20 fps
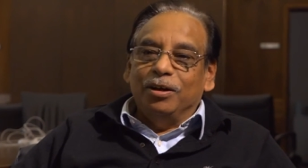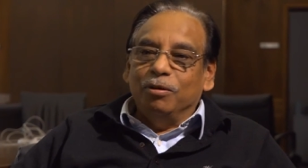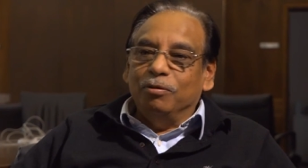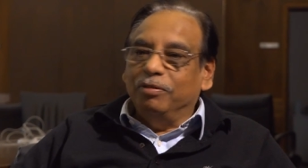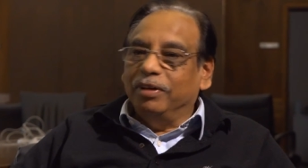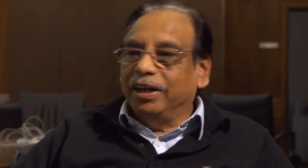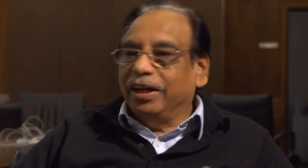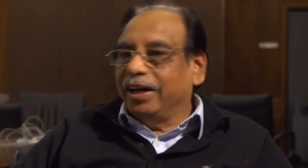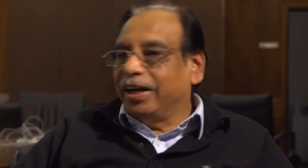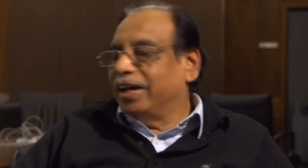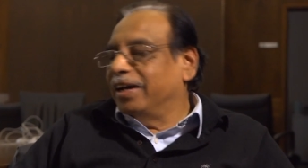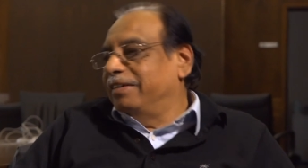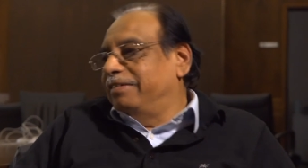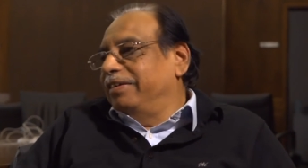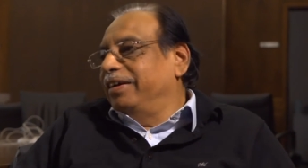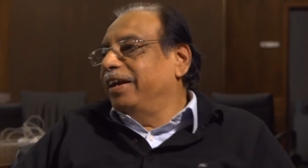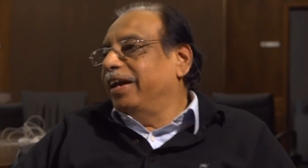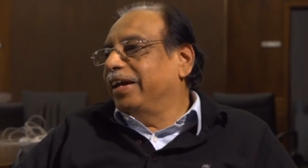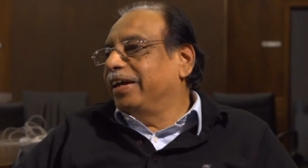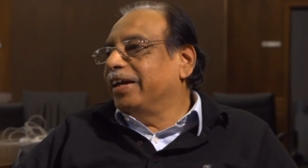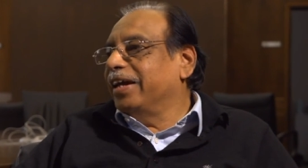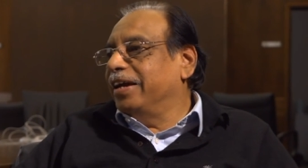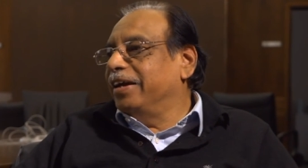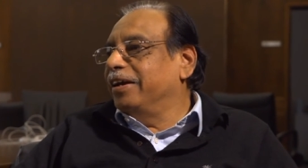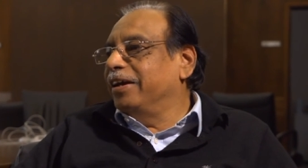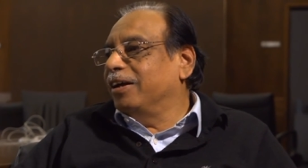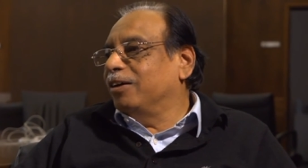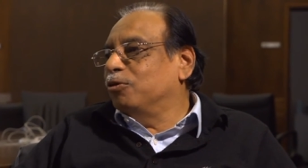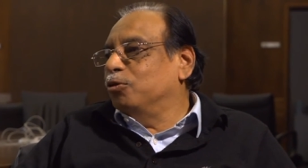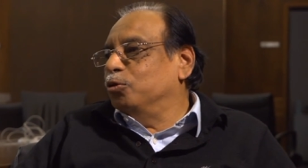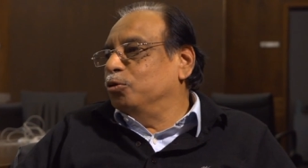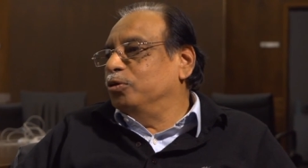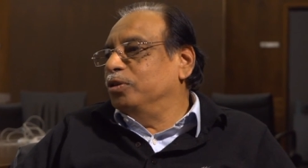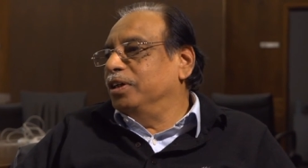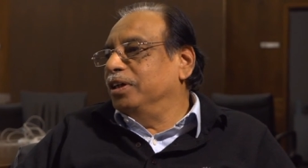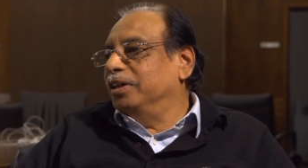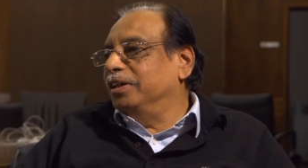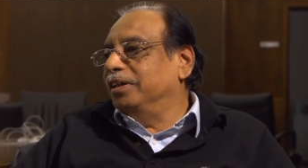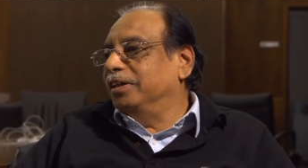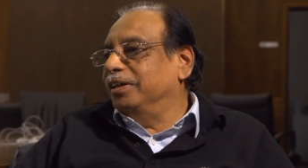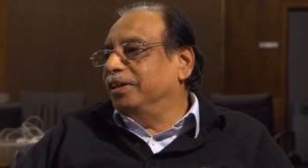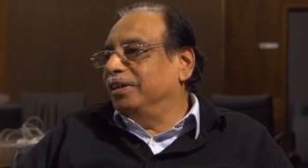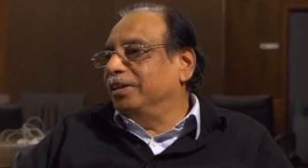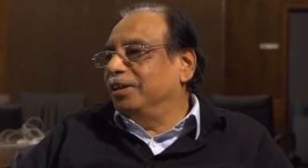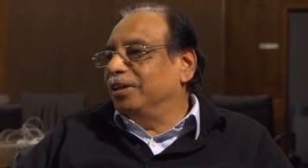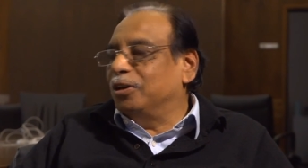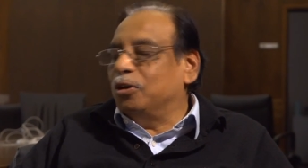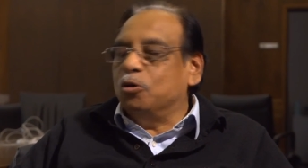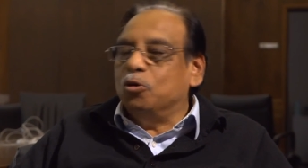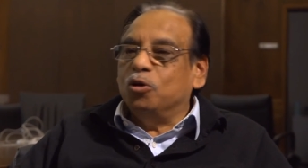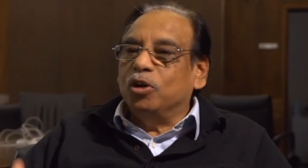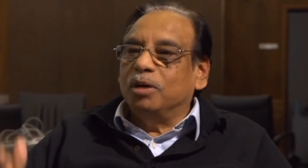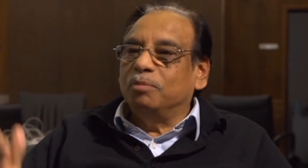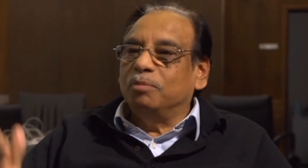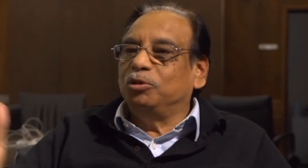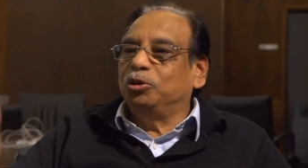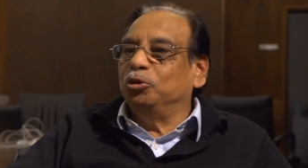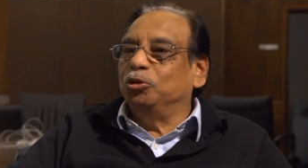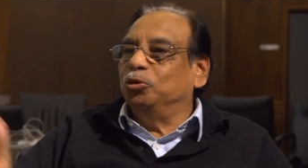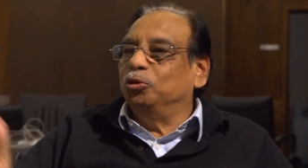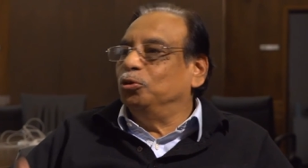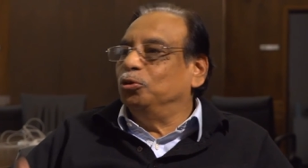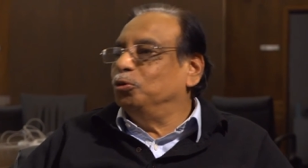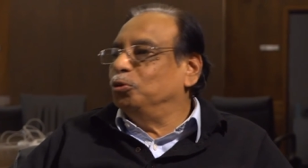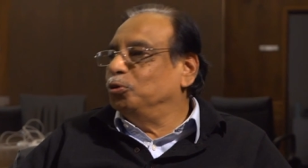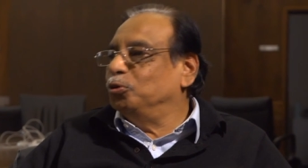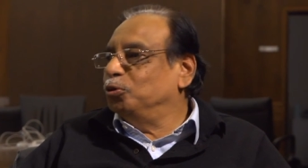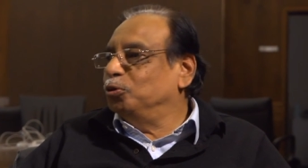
Where a country like Canada could go up to